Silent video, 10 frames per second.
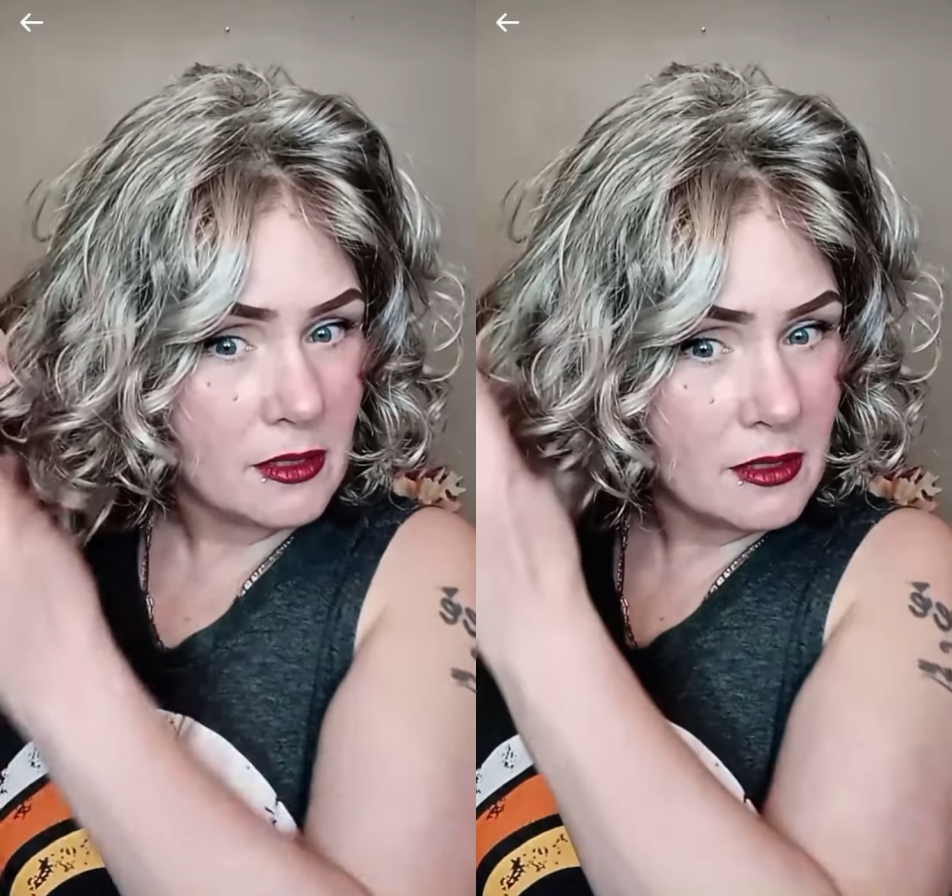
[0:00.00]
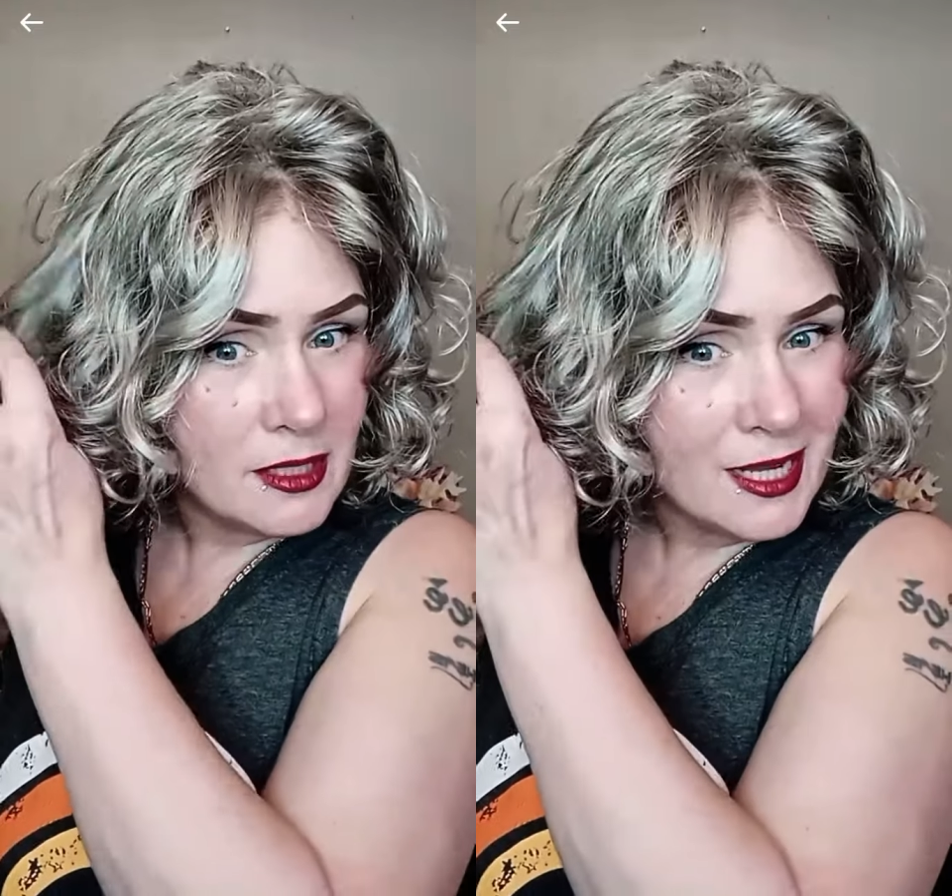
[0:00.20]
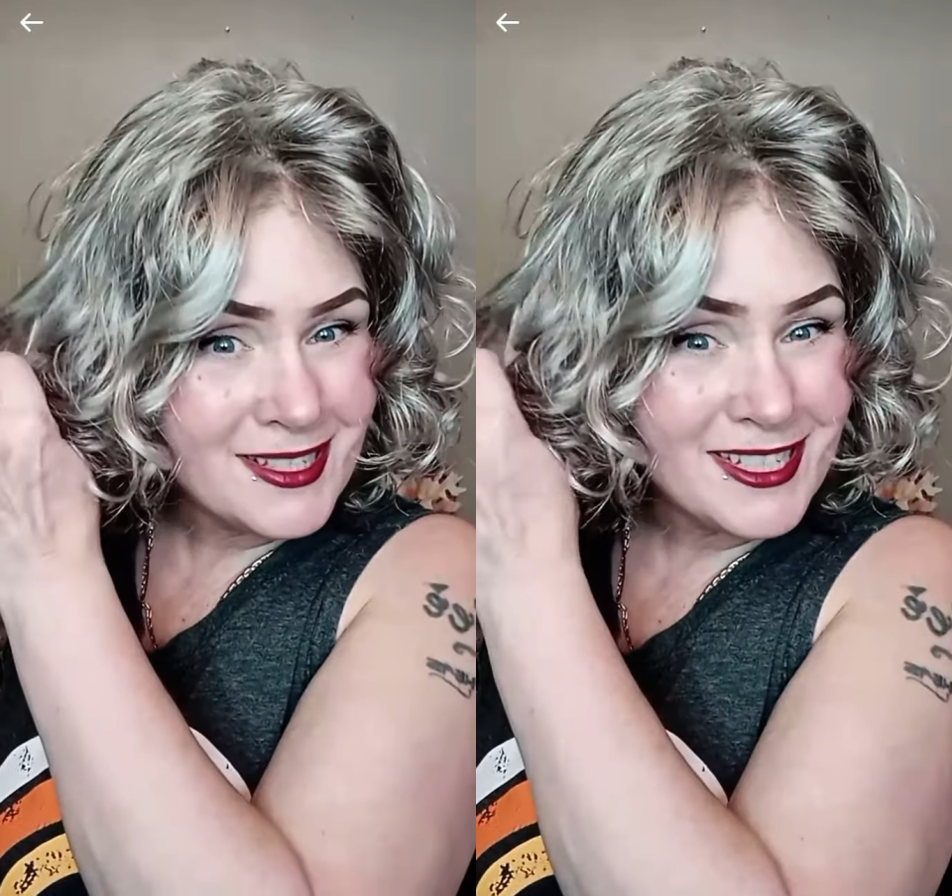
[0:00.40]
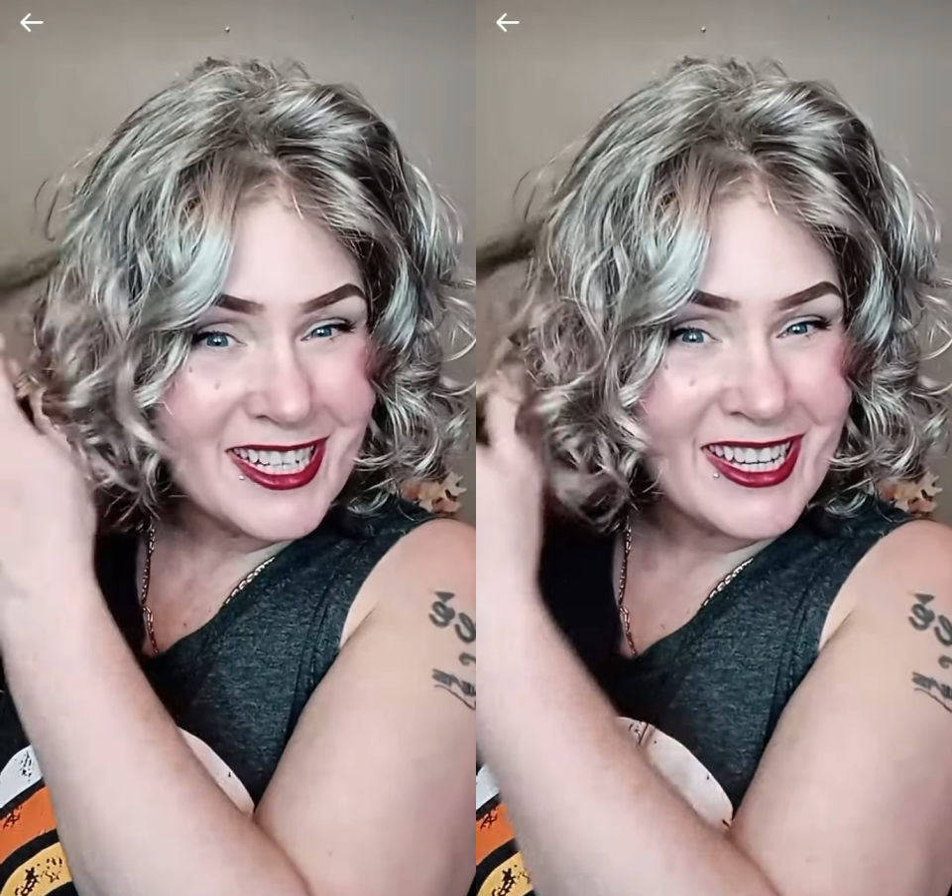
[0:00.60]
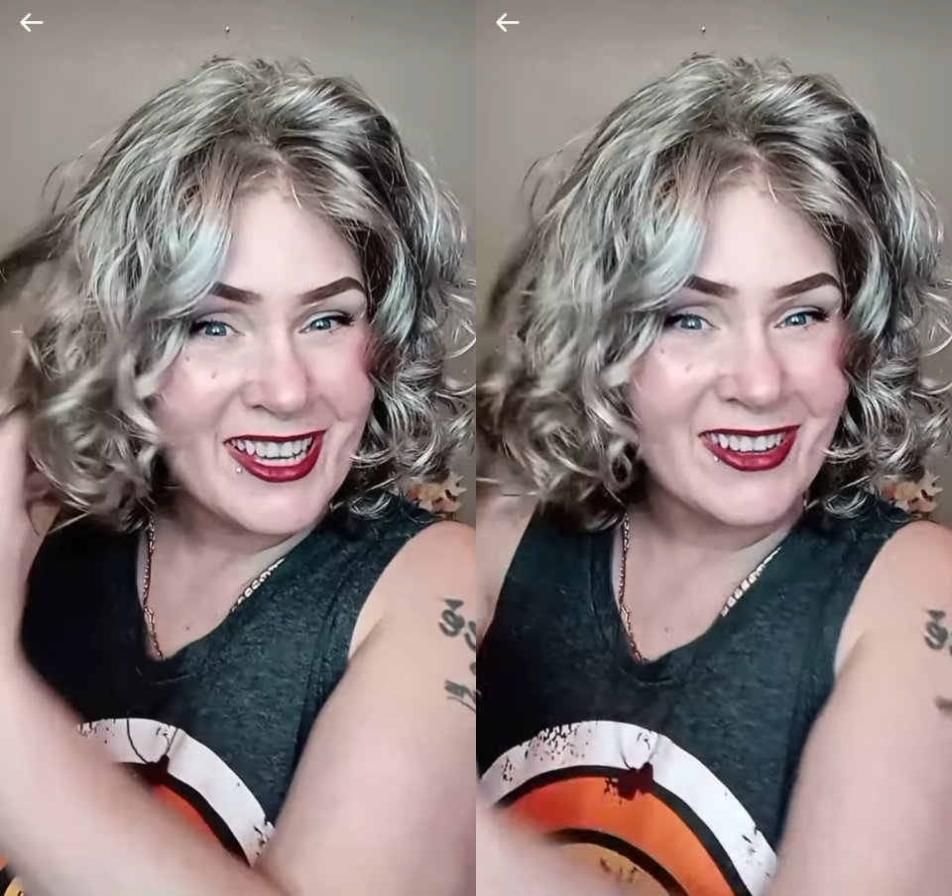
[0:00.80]
Isn't she
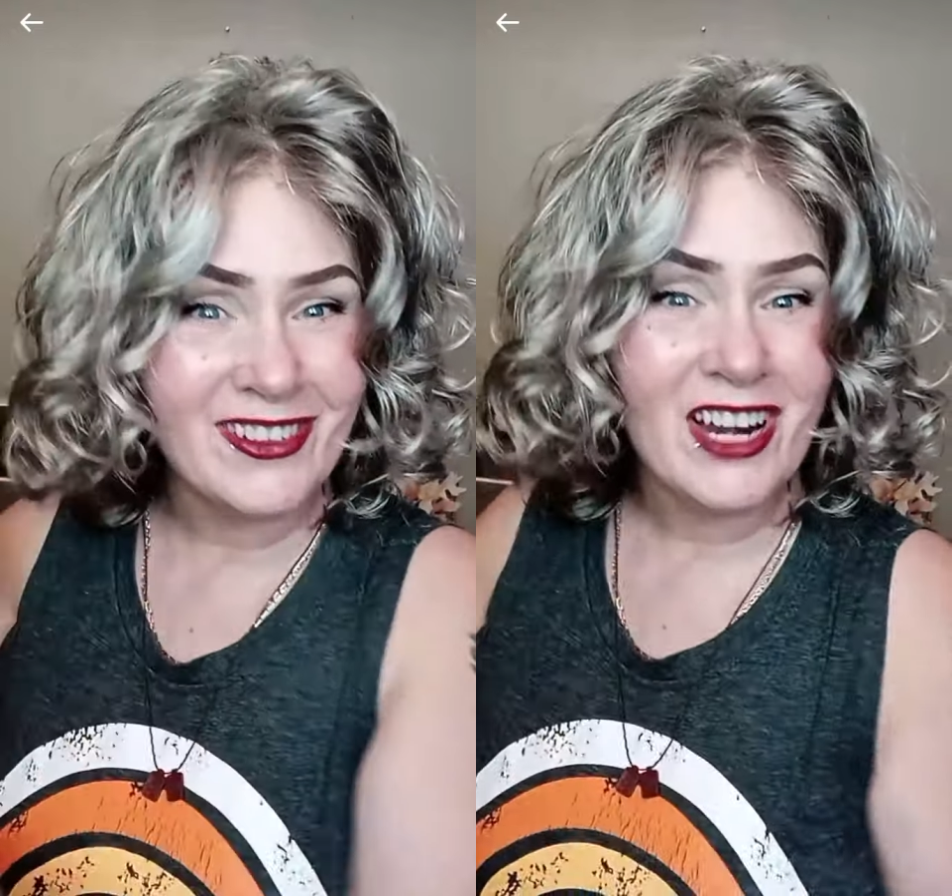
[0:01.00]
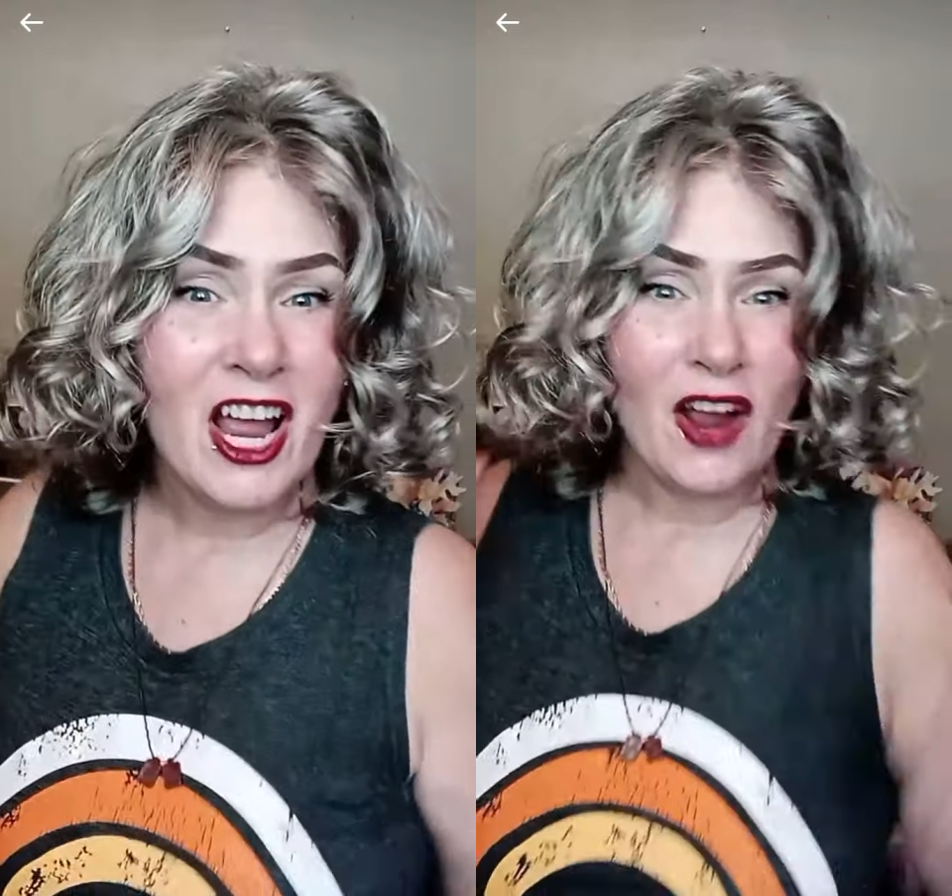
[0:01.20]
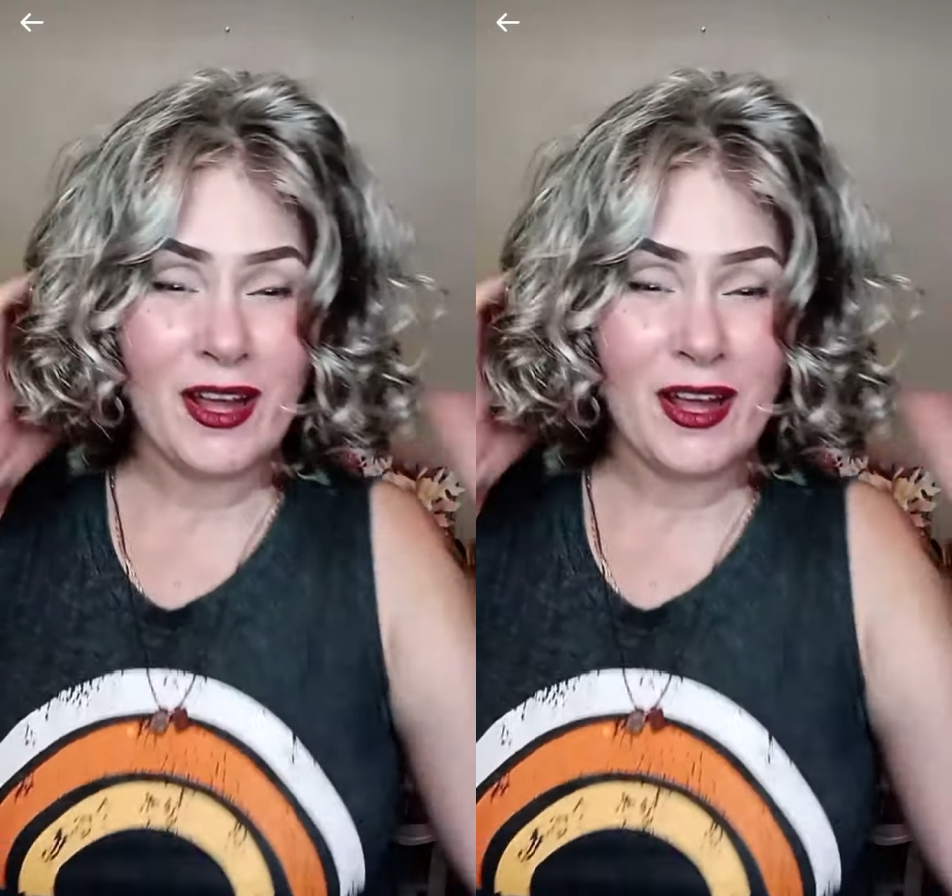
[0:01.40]
cute? All right,